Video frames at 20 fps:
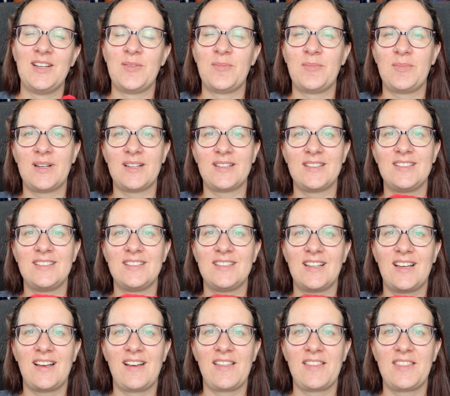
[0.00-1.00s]
but
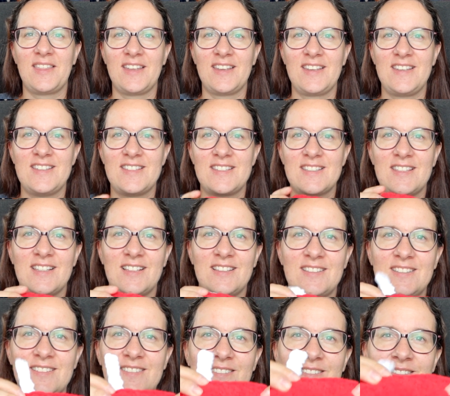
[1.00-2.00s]
I think he's
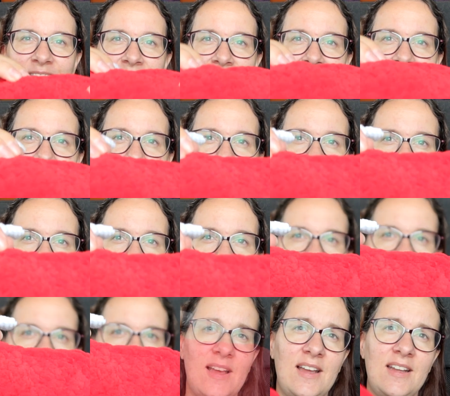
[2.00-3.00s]
still really cute.
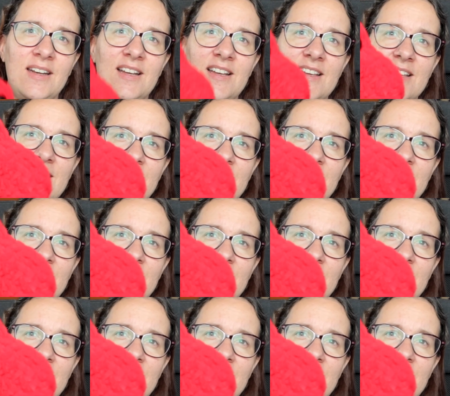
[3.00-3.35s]
And I